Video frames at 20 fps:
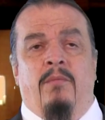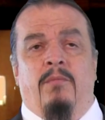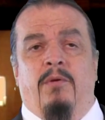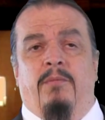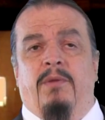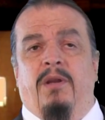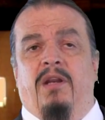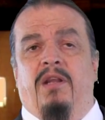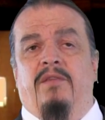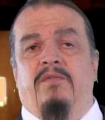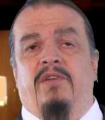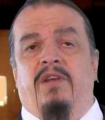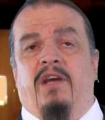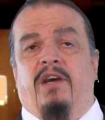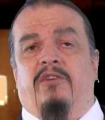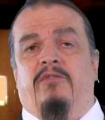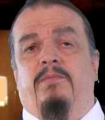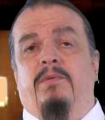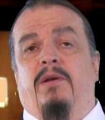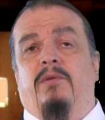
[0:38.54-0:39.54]
But many of the
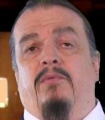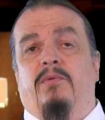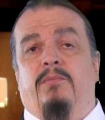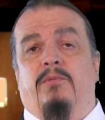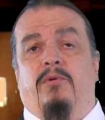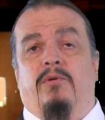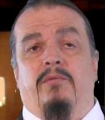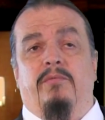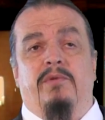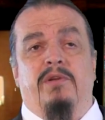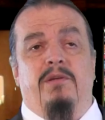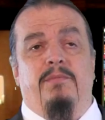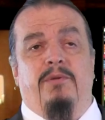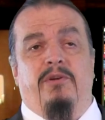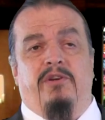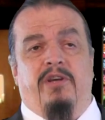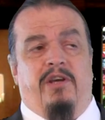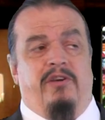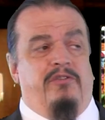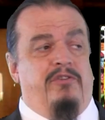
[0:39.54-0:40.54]
X-Men were born with a
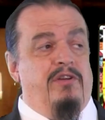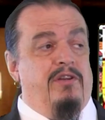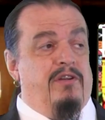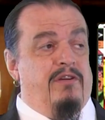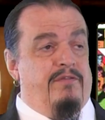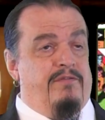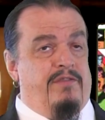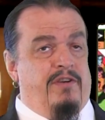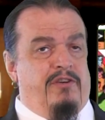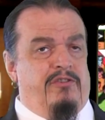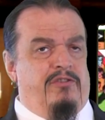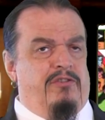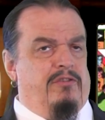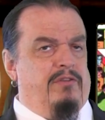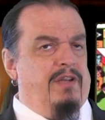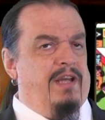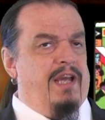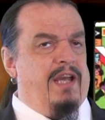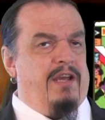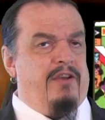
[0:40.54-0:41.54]
mutation in their
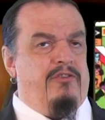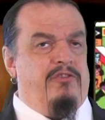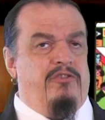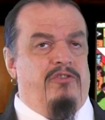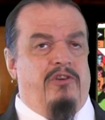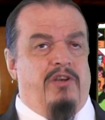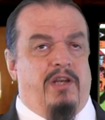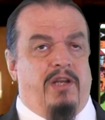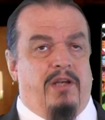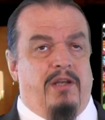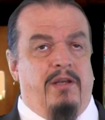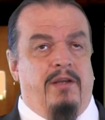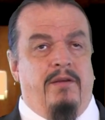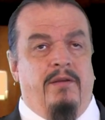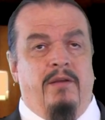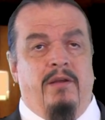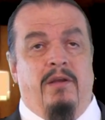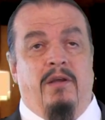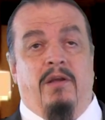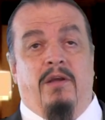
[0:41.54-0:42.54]
fictional X-Gene.
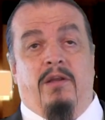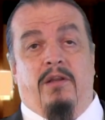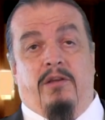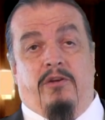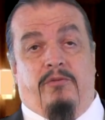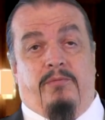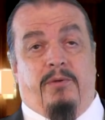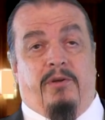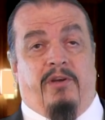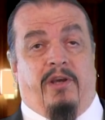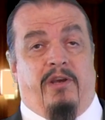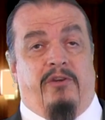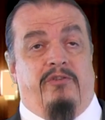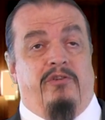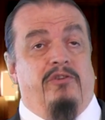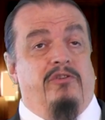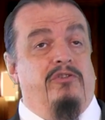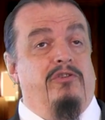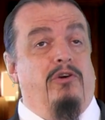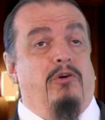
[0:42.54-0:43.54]
This
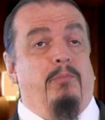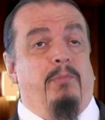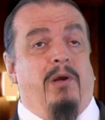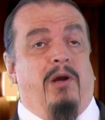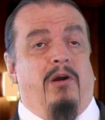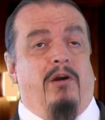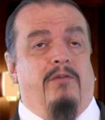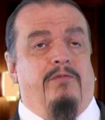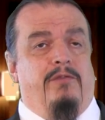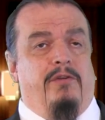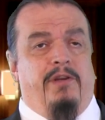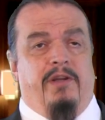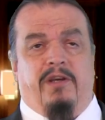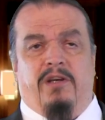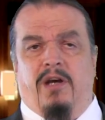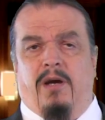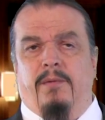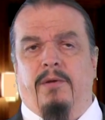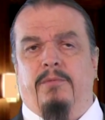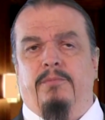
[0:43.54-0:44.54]
mutation is so powerful that
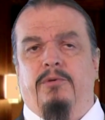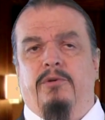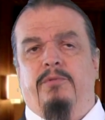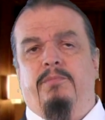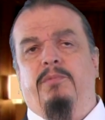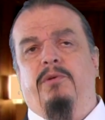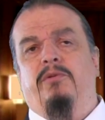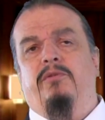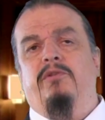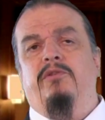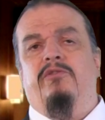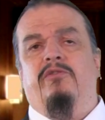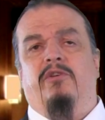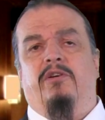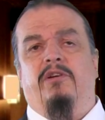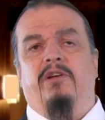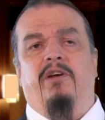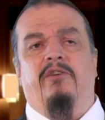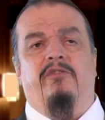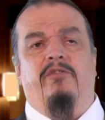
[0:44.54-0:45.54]
comic book mutants
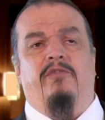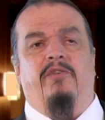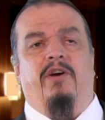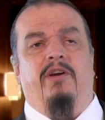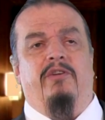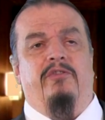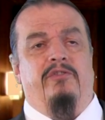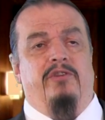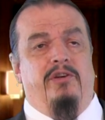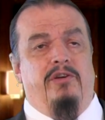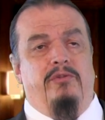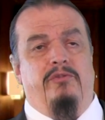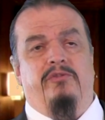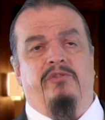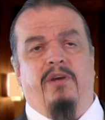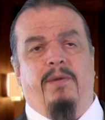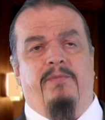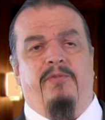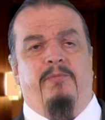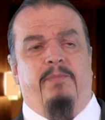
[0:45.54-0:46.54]
are classified as the new
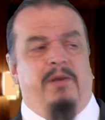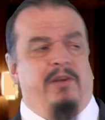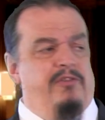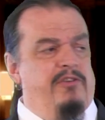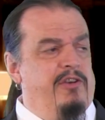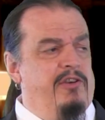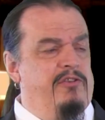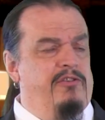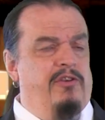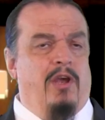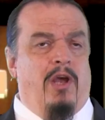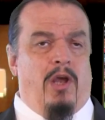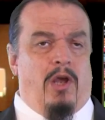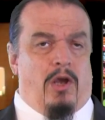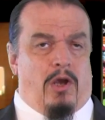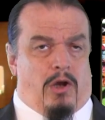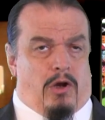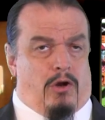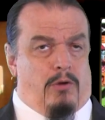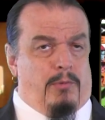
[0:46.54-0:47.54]
subspecies
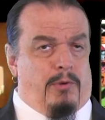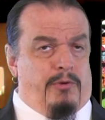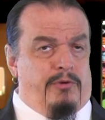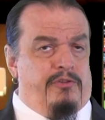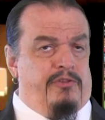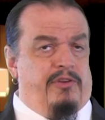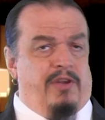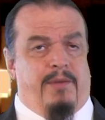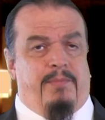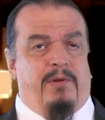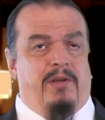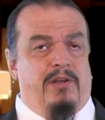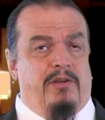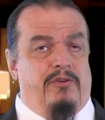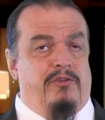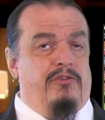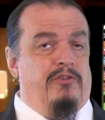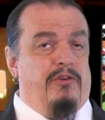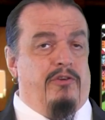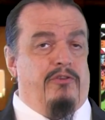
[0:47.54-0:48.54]
Homo
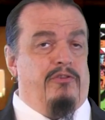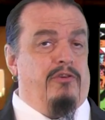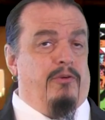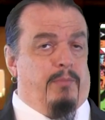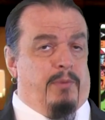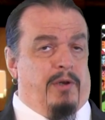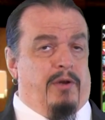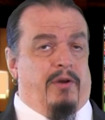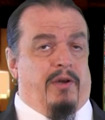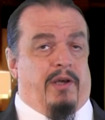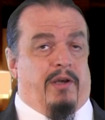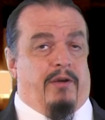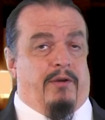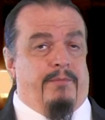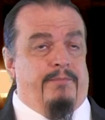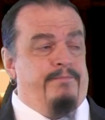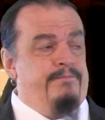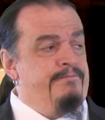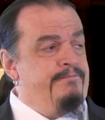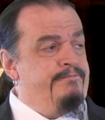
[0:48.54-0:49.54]
sapiens superior.